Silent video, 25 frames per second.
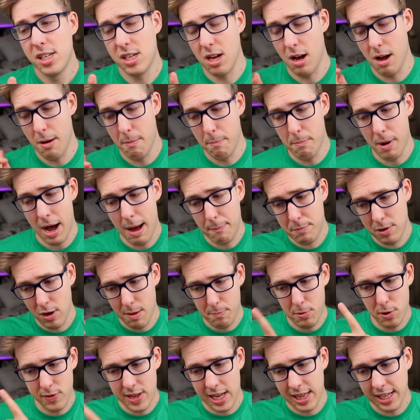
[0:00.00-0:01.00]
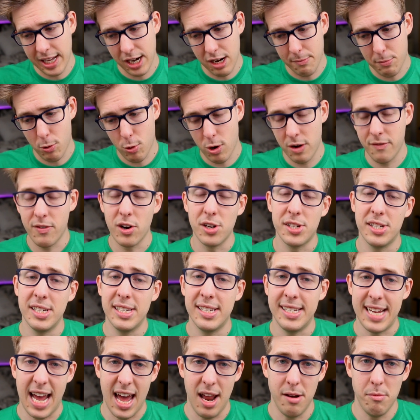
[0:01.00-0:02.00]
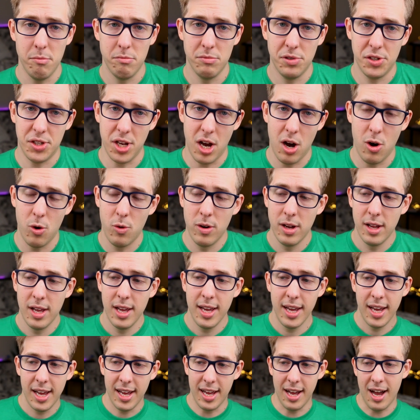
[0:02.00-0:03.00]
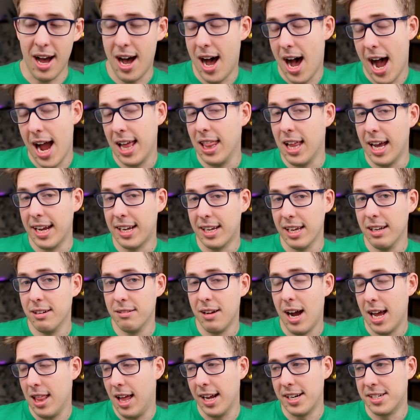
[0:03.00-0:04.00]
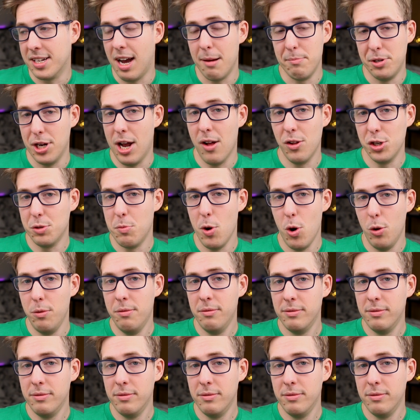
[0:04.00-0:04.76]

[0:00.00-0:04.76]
to bop you up on that leaderboard versus 10. So I like it. I like time challenge mode.